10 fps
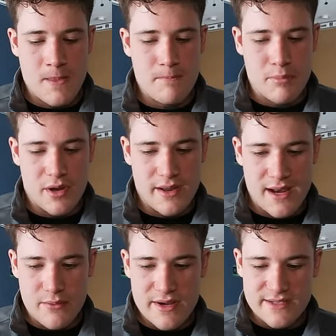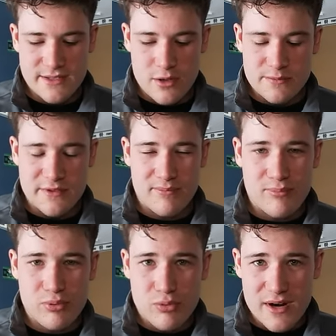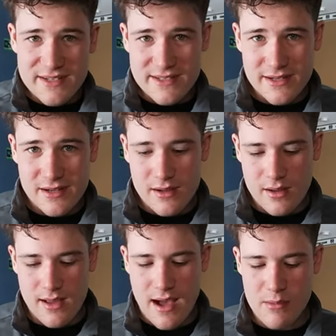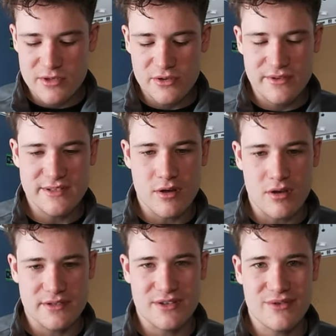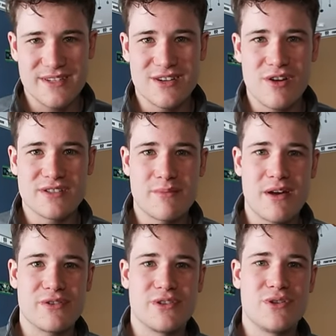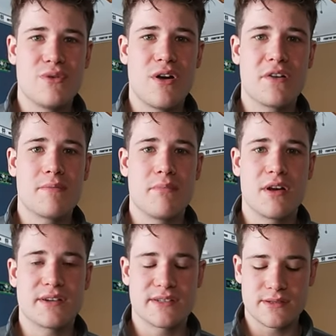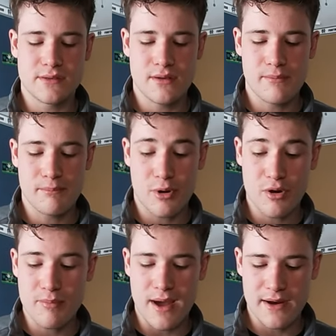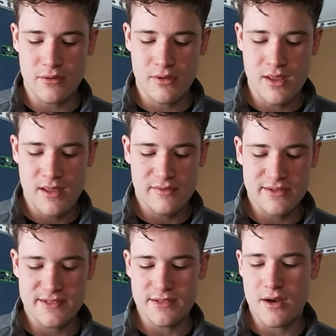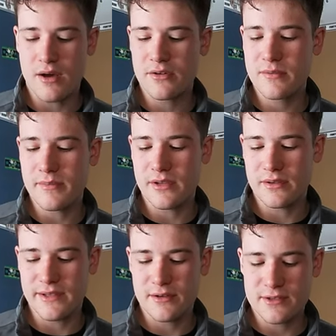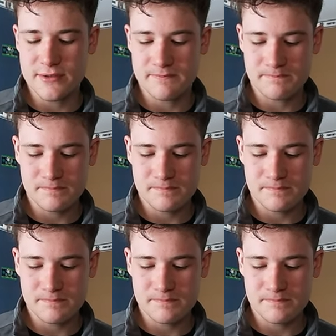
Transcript: But anyways, in terms of pricing, how much do these cost? So this costs about $200 per bottle. This is 100 milliliters.